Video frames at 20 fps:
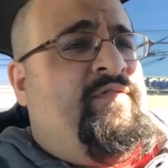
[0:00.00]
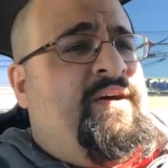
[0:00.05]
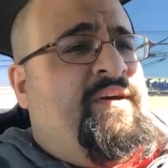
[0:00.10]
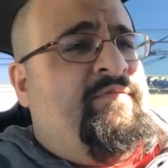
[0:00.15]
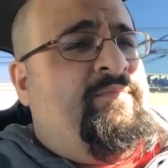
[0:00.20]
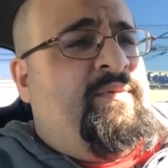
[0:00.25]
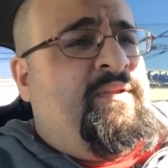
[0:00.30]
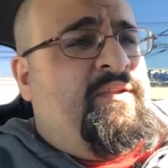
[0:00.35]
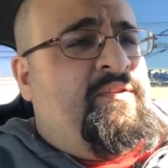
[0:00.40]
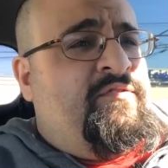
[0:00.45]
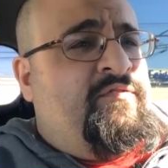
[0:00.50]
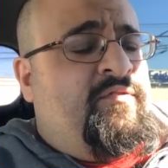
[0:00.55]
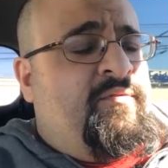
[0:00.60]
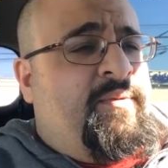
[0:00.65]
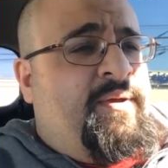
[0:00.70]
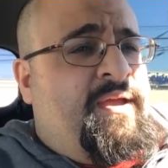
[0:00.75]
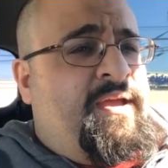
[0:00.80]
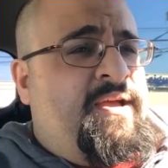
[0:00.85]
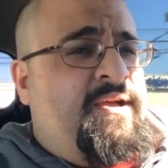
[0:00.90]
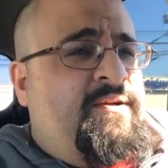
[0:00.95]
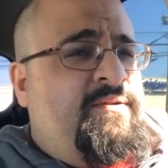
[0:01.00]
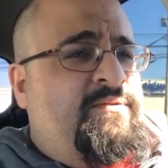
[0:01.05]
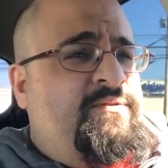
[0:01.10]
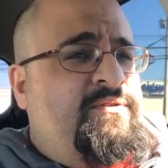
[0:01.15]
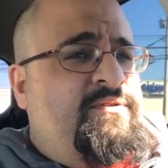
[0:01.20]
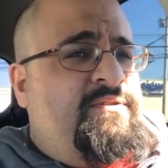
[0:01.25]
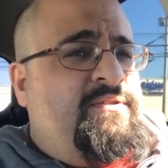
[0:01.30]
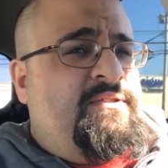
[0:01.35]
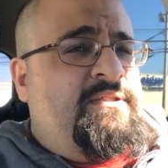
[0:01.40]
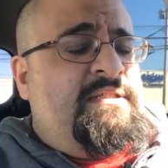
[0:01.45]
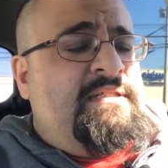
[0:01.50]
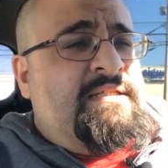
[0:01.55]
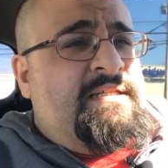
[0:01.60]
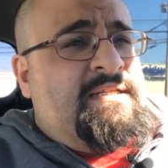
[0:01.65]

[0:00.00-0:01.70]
5 minutes from my house.